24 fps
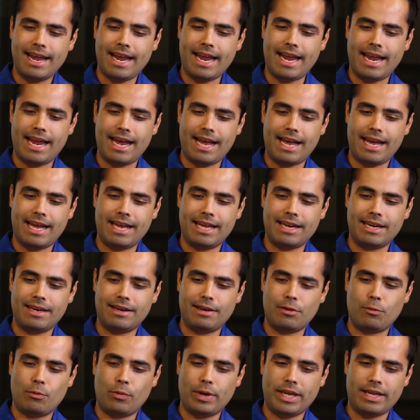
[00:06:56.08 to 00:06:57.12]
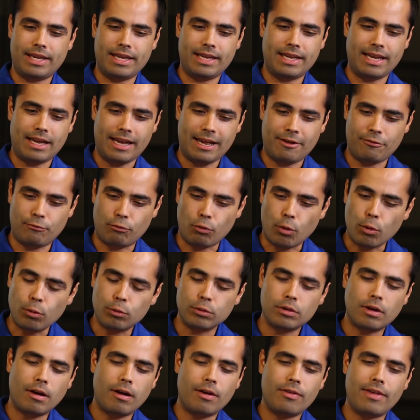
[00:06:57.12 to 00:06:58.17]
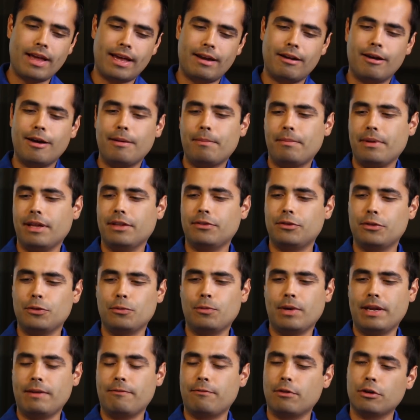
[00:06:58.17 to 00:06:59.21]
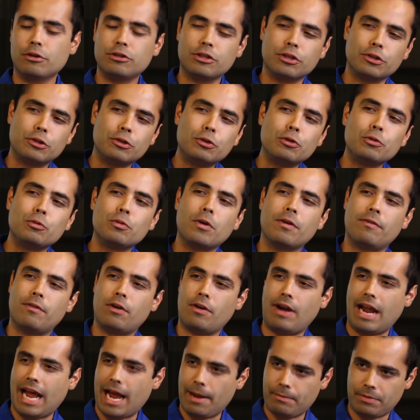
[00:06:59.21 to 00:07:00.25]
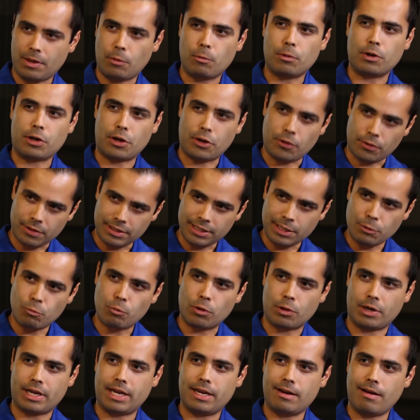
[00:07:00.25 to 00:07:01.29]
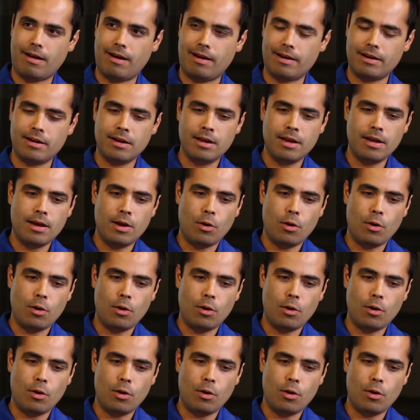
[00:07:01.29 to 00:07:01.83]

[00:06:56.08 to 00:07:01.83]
And we have rolled all that up into a version 2 of our app that we're currently working on.